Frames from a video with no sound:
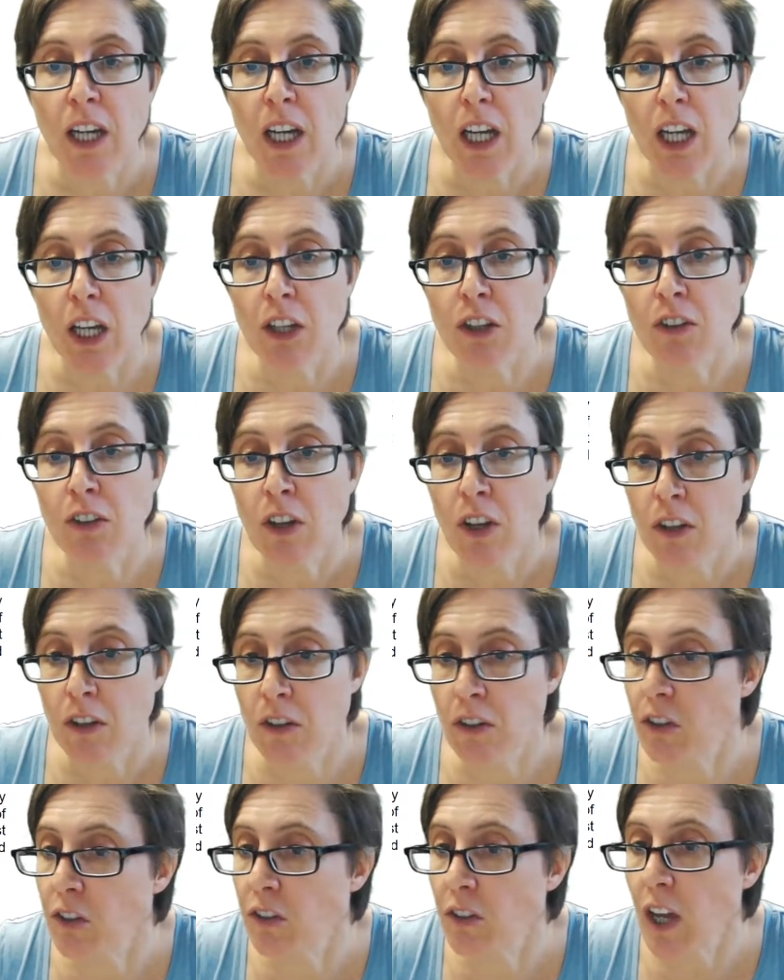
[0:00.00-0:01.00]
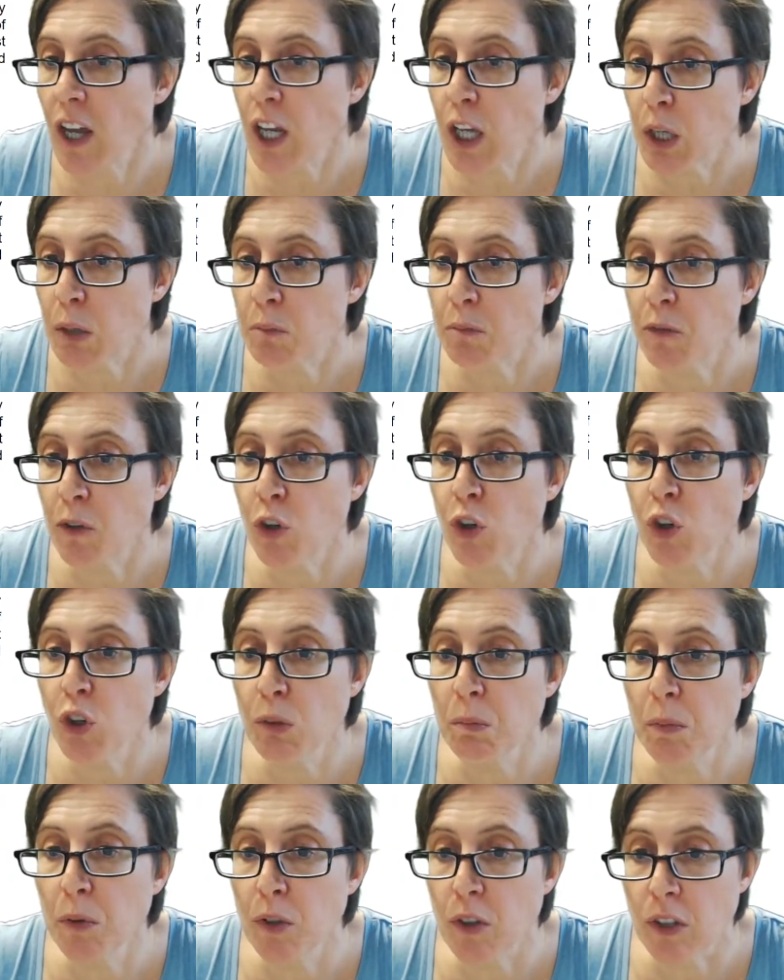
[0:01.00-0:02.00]
is the same for
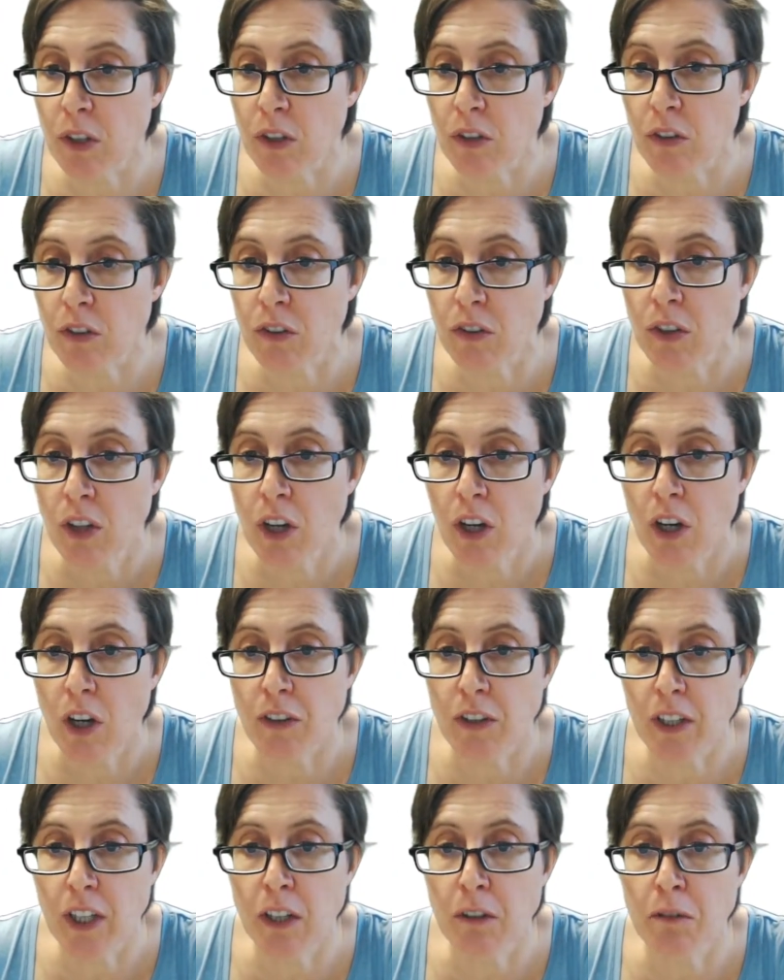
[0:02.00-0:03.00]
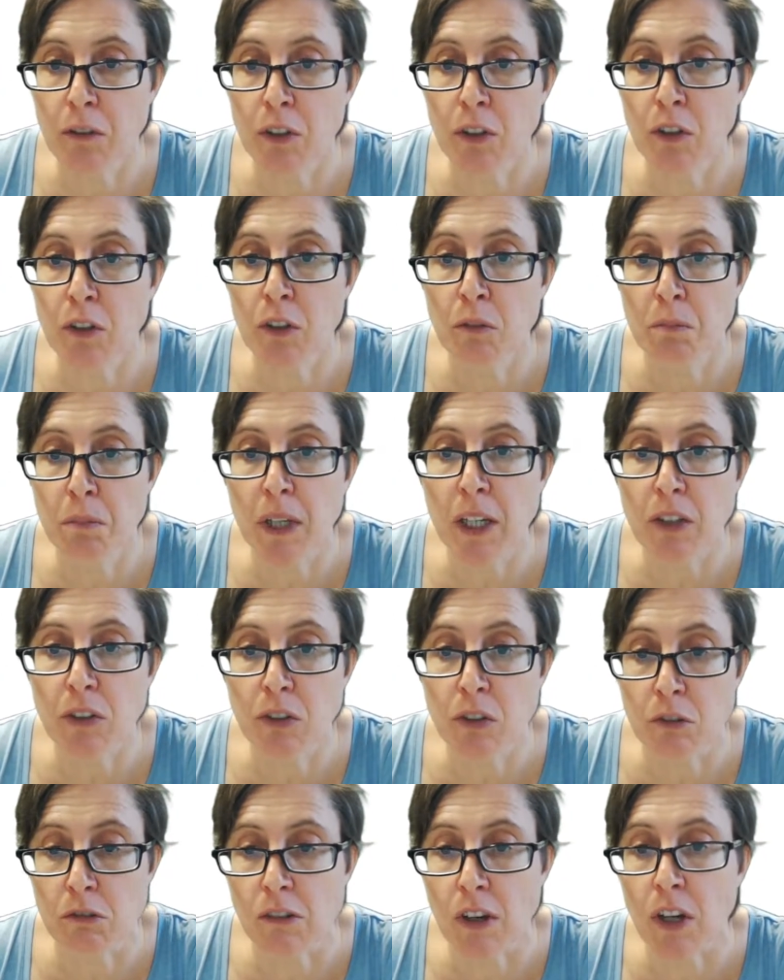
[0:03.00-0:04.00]
all points at a given
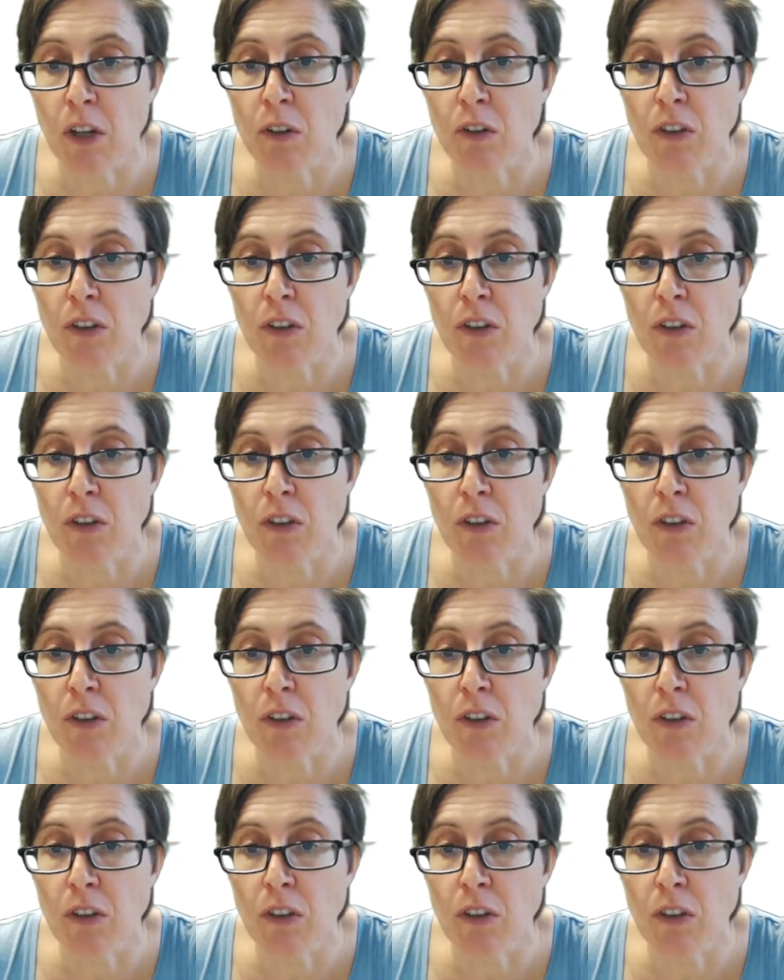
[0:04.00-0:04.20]
pixel row.